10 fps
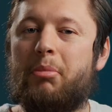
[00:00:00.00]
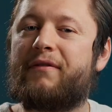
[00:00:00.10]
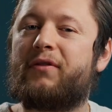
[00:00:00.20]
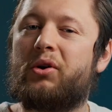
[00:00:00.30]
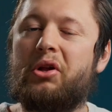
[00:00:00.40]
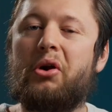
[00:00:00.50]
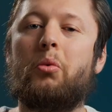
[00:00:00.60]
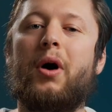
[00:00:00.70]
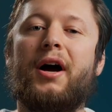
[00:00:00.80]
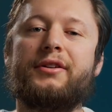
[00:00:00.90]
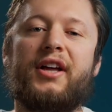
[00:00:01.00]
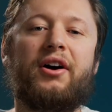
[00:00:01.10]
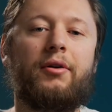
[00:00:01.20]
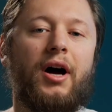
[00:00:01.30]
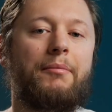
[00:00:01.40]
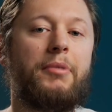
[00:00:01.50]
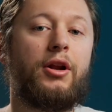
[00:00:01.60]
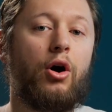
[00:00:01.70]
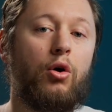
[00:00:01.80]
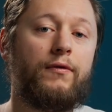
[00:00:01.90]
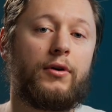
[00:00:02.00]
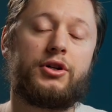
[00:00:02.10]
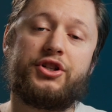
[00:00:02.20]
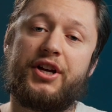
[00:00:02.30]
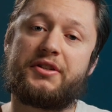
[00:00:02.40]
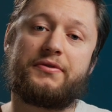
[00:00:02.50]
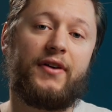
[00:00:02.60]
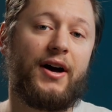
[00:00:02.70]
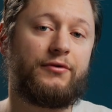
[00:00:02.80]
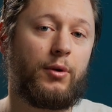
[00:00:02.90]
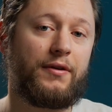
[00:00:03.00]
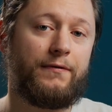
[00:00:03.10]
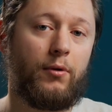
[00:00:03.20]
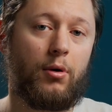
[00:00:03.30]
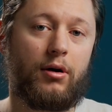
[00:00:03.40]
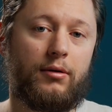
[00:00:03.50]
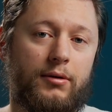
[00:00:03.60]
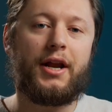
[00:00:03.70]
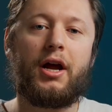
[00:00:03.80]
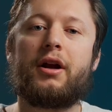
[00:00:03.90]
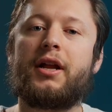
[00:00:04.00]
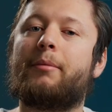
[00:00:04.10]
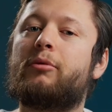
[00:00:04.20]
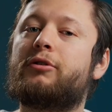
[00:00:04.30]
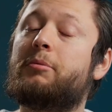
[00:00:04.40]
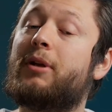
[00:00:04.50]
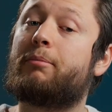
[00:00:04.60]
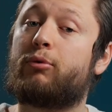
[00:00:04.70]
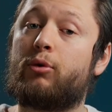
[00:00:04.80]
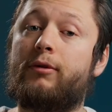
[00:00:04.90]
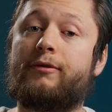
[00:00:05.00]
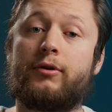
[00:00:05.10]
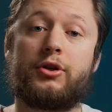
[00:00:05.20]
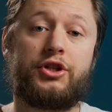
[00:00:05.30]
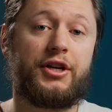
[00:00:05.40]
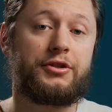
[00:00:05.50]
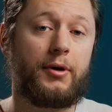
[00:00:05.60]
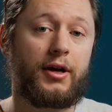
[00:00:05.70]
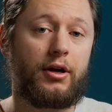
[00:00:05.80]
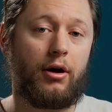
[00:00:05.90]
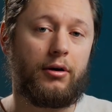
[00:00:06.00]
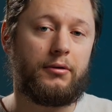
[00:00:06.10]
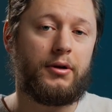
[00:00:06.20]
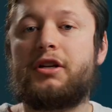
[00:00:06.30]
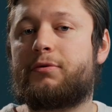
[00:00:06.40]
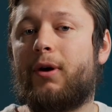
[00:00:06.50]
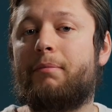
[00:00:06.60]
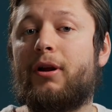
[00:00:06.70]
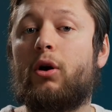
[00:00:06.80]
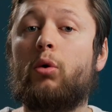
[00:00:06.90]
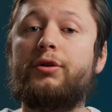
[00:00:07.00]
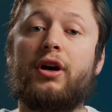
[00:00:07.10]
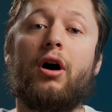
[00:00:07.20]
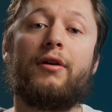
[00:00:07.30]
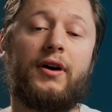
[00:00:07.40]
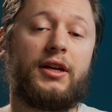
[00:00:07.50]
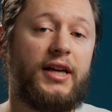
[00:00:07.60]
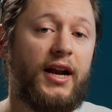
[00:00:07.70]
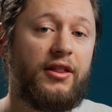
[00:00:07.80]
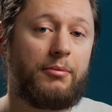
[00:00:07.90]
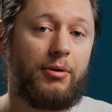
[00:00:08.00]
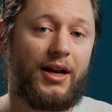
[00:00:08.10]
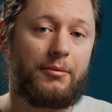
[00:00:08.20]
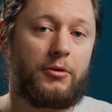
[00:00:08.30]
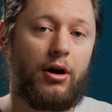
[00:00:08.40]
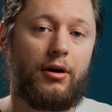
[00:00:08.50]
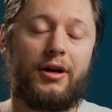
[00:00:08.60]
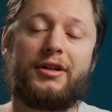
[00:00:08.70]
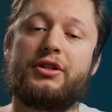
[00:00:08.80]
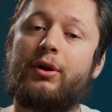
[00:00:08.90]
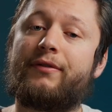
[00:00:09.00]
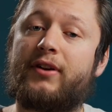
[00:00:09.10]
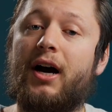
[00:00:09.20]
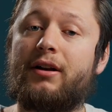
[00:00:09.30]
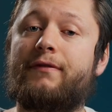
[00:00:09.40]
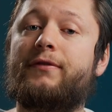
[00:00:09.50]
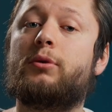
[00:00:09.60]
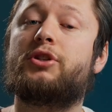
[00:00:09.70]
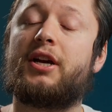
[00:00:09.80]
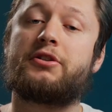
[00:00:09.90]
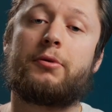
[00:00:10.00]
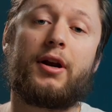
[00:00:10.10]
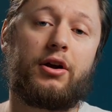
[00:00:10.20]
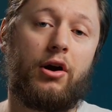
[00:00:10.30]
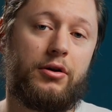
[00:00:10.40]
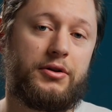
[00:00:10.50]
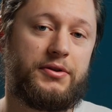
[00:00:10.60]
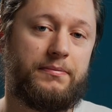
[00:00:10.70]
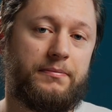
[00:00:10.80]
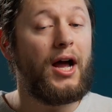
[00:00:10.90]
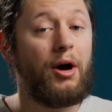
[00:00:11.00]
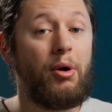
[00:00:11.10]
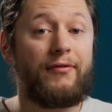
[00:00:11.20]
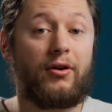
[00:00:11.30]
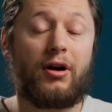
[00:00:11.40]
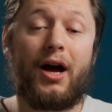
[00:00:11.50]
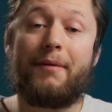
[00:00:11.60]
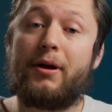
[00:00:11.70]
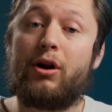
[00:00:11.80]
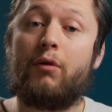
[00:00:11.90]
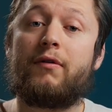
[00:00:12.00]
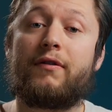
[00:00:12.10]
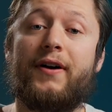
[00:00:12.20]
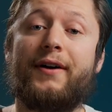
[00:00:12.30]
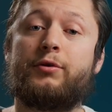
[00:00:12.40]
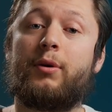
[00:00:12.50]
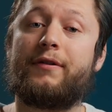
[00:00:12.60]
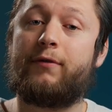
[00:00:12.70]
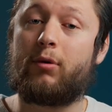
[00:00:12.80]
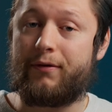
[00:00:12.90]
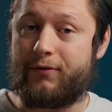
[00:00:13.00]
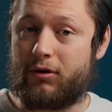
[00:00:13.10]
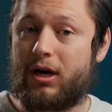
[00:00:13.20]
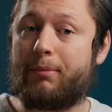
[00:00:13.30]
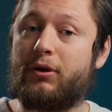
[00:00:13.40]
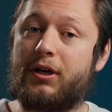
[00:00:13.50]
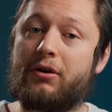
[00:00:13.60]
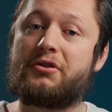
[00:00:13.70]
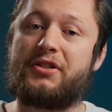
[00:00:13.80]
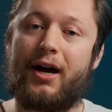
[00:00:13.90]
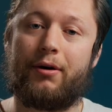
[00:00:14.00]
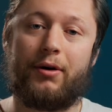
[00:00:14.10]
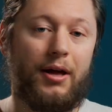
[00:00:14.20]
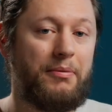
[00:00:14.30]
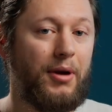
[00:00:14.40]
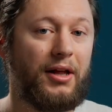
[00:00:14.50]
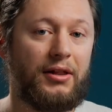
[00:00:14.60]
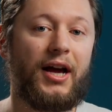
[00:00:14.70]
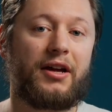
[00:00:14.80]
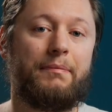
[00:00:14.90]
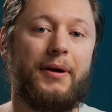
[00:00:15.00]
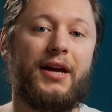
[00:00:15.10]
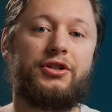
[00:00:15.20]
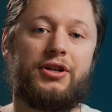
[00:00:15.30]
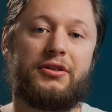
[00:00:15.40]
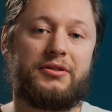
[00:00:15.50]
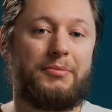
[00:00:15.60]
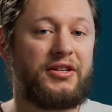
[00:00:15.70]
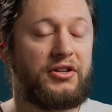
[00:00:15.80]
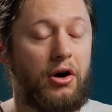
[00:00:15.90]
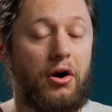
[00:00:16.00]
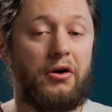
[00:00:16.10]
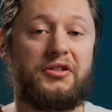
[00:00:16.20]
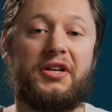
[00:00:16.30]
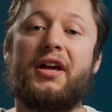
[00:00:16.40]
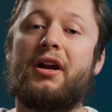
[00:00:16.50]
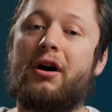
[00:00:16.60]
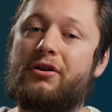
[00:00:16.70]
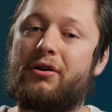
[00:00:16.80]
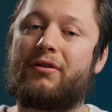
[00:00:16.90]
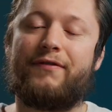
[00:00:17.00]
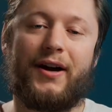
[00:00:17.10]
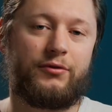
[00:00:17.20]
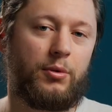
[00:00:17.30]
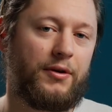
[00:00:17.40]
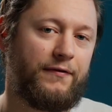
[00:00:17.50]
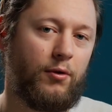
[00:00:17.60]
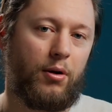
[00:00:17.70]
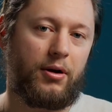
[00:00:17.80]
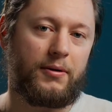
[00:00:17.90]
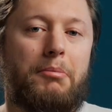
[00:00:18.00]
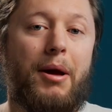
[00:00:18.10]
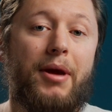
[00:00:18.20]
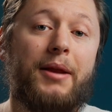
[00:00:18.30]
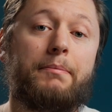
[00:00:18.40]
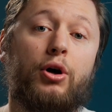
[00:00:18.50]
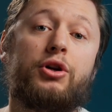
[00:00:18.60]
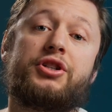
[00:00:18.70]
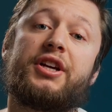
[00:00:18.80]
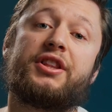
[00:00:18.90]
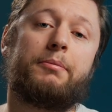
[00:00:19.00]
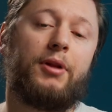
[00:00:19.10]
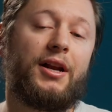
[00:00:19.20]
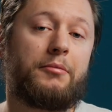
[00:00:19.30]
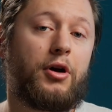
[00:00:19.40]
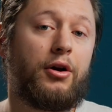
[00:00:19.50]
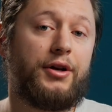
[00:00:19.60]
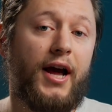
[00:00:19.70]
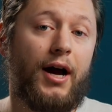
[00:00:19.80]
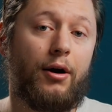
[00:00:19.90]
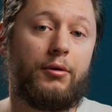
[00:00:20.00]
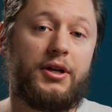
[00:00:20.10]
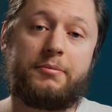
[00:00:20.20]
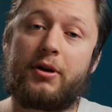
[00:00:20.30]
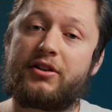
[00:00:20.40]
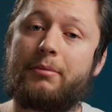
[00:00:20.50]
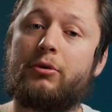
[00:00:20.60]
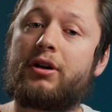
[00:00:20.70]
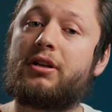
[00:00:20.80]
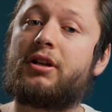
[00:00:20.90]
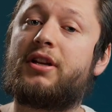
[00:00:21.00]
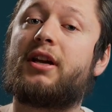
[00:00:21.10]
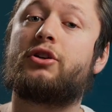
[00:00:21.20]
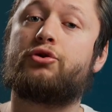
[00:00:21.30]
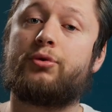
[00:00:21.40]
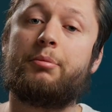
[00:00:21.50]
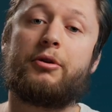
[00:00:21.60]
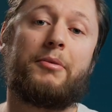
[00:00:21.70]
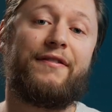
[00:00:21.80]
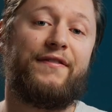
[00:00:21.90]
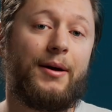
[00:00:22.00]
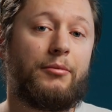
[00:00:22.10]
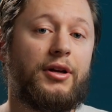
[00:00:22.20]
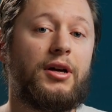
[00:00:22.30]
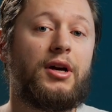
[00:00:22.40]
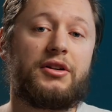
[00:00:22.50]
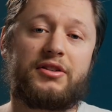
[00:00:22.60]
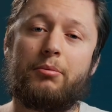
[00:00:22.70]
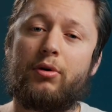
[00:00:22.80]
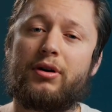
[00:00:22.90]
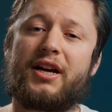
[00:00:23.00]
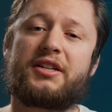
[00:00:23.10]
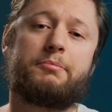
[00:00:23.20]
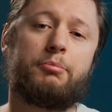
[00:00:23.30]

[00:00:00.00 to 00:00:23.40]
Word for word: But for a little while now, I've been over Chase 524 and unable to be approved for a Chase credit card. So I've been holding off on getting the Platinum card until I've gotten a few Chase credit cards. However, I've been over 524 for a couple years now, and my lack of patience makes it hard to get under 524. My main push to get the Platinum card now is because I'm looking to take a trip with my family somewhere next